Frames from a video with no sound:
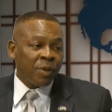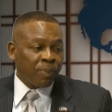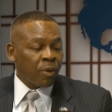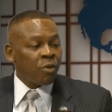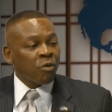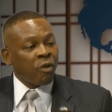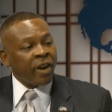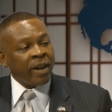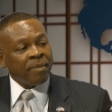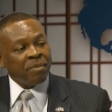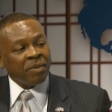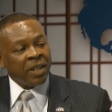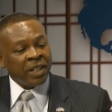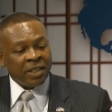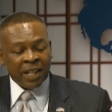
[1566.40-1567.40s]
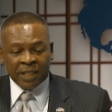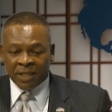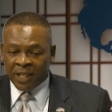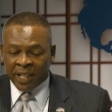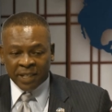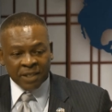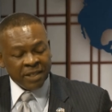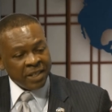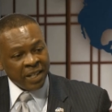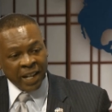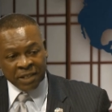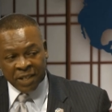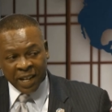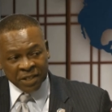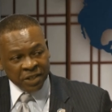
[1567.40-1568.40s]
the program. Then
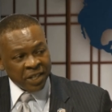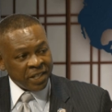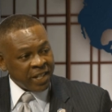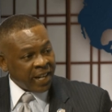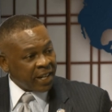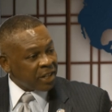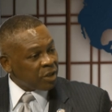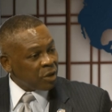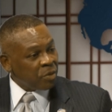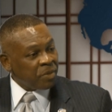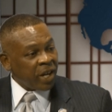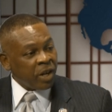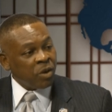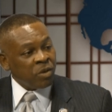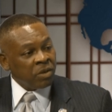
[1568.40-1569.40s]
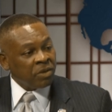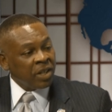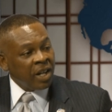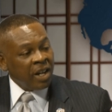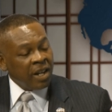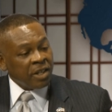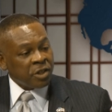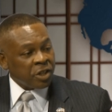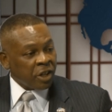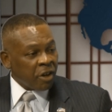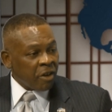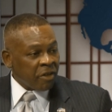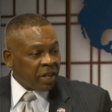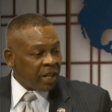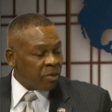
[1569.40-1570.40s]
they assume their own
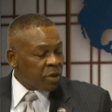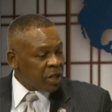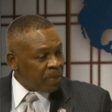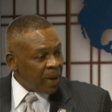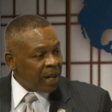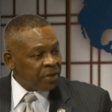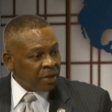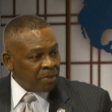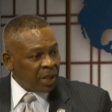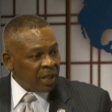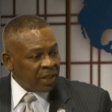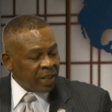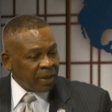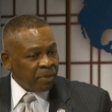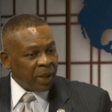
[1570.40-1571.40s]
security and responsibility.